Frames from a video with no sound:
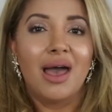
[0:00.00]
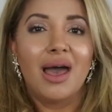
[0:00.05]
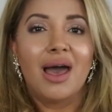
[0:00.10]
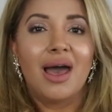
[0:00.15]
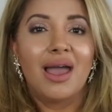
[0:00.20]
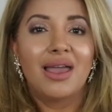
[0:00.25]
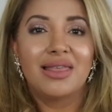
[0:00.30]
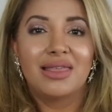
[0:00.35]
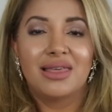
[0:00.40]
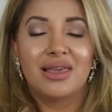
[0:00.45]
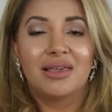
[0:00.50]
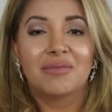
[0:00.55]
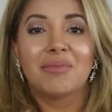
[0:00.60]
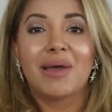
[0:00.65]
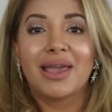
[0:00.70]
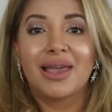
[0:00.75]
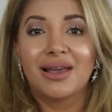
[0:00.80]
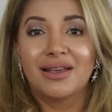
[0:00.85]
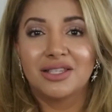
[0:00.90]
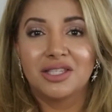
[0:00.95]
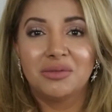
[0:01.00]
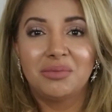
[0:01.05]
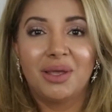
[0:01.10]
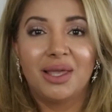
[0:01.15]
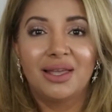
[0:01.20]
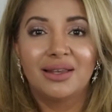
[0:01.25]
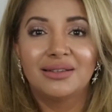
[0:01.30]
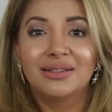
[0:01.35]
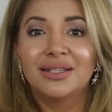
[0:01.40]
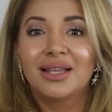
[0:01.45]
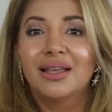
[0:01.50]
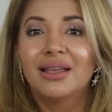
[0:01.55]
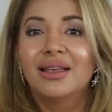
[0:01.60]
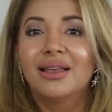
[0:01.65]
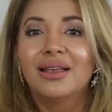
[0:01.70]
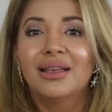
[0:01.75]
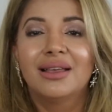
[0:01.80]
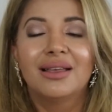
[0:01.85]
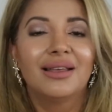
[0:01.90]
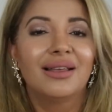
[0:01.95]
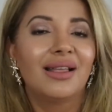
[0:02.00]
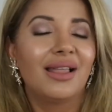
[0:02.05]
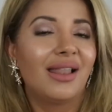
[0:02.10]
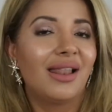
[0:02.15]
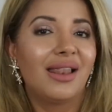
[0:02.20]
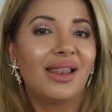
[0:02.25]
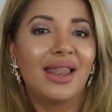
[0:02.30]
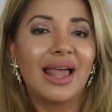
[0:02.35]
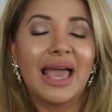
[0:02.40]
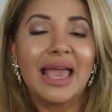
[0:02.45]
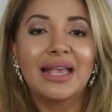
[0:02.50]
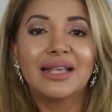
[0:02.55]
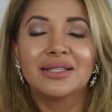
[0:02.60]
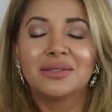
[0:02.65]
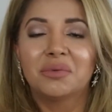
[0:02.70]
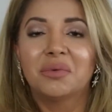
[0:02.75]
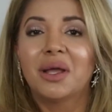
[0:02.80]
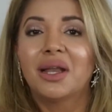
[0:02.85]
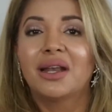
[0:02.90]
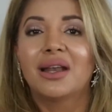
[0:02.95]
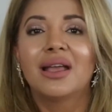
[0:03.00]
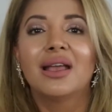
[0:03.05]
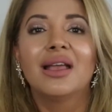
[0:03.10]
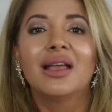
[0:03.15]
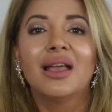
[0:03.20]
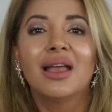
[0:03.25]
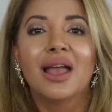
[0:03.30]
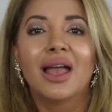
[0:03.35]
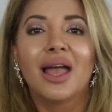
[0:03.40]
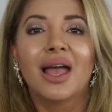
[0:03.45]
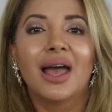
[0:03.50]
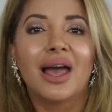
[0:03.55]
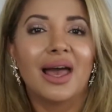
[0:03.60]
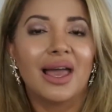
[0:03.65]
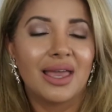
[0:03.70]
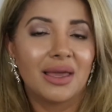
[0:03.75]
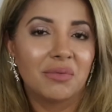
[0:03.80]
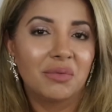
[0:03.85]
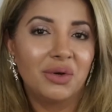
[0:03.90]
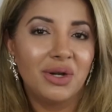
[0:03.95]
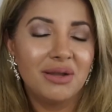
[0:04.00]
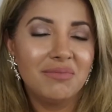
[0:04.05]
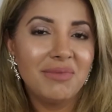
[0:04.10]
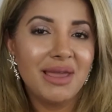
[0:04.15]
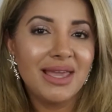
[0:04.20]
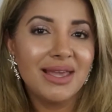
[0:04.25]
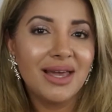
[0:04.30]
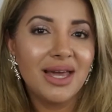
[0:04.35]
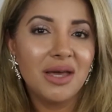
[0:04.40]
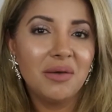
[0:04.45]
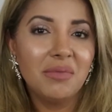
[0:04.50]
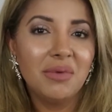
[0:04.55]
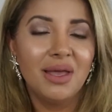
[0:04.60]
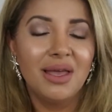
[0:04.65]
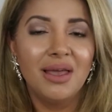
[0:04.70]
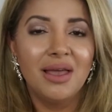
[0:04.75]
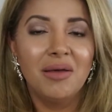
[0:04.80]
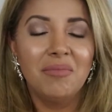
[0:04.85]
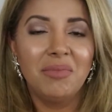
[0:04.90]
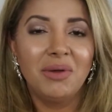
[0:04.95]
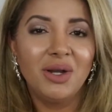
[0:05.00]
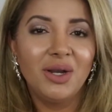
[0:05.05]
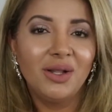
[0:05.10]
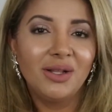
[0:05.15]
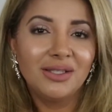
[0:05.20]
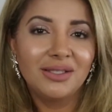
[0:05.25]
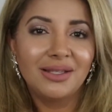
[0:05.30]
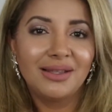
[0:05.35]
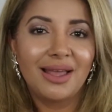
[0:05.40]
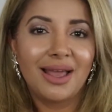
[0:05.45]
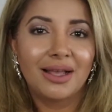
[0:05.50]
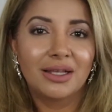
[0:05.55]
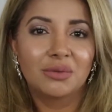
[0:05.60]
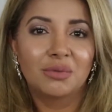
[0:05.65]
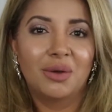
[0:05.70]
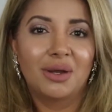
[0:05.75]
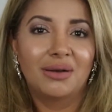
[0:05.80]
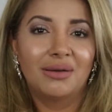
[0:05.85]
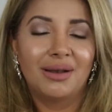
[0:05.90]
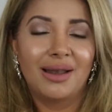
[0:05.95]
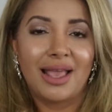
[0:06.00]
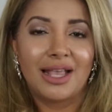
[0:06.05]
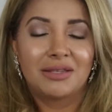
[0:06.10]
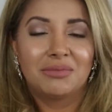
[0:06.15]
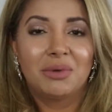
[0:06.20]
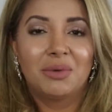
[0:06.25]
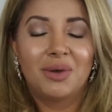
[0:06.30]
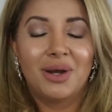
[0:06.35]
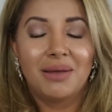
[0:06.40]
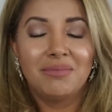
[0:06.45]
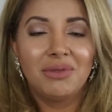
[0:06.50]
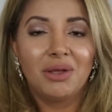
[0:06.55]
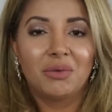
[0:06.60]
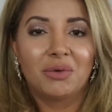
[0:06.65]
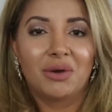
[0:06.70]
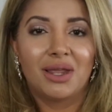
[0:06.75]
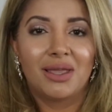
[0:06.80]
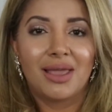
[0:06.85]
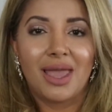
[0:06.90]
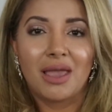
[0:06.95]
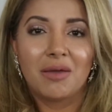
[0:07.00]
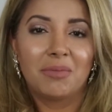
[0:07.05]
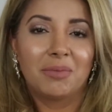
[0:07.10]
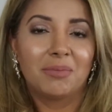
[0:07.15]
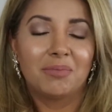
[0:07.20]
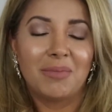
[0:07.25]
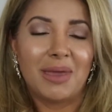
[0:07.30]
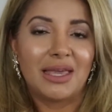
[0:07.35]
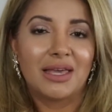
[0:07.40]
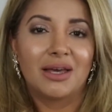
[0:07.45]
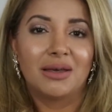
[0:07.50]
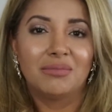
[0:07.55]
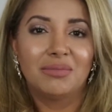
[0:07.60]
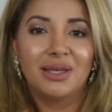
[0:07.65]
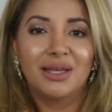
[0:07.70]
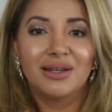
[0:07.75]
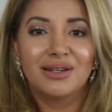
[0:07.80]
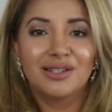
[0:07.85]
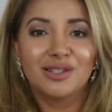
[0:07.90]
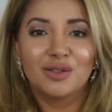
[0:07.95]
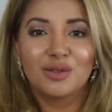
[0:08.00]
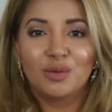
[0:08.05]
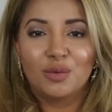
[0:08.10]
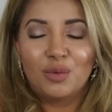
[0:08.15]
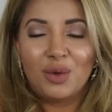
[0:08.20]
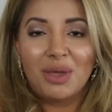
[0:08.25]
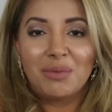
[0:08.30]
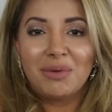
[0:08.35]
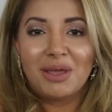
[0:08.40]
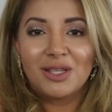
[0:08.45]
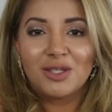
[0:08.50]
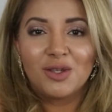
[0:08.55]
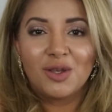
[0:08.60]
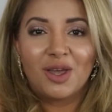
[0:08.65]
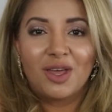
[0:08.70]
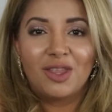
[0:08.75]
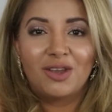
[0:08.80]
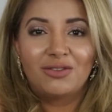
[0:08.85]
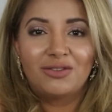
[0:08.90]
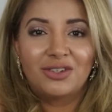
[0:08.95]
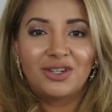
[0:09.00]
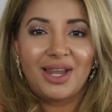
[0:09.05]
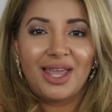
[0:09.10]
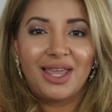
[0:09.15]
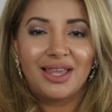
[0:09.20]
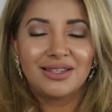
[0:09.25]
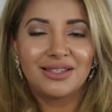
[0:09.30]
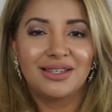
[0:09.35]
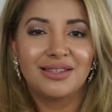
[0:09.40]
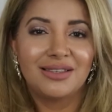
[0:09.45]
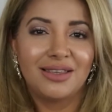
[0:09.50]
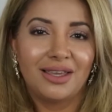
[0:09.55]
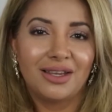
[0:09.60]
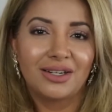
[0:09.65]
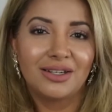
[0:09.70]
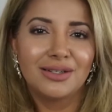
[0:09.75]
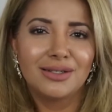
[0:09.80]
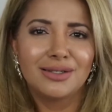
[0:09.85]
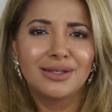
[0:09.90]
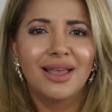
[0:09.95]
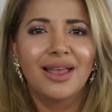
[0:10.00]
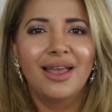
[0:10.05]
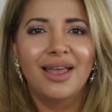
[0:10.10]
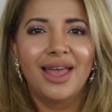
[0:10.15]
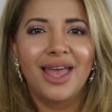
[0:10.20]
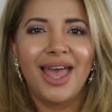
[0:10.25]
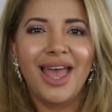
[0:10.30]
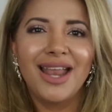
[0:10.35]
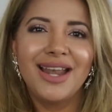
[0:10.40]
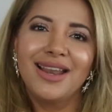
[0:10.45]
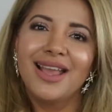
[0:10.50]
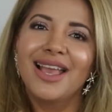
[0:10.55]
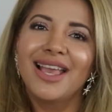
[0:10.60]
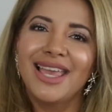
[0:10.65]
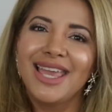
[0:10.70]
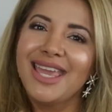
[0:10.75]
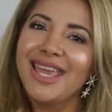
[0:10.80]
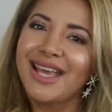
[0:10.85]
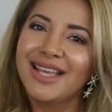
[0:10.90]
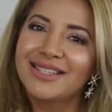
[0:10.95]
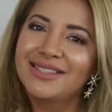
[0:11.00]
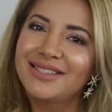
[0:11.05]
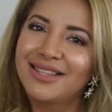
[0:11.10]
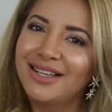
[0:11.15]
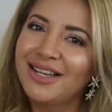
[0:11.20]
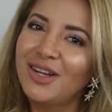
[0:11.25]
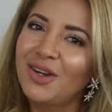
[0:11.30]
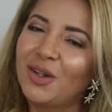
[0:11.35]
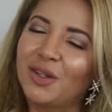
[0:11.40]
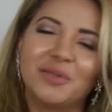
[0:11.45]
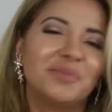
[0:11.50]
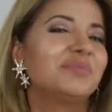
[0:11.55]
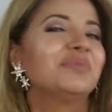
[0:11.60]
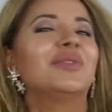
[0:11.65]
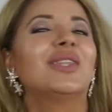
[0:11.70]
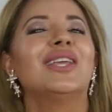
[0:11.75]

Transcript: I think my husband likes when I am wearing makeup, but he also likes when likes me when I'm not wearing makeup because we have been together for 18 years and he has seen it all.